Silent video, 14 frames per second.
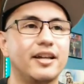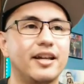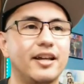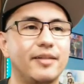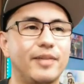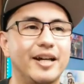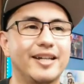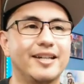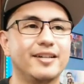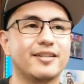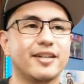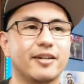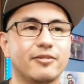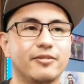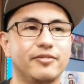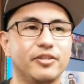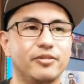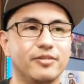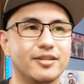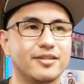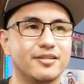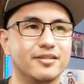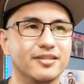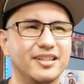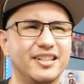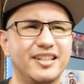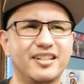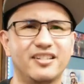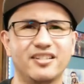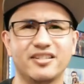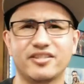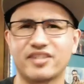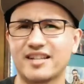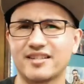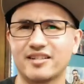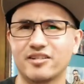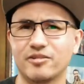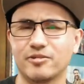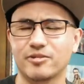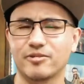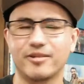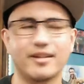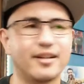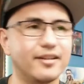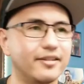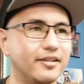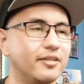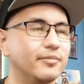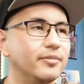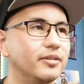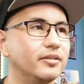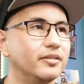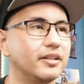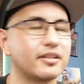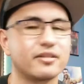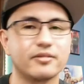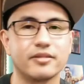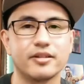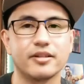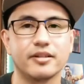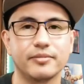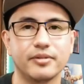And Mikey Tech Review is deleting all his chats. I don't know what's going on there, but that's all right.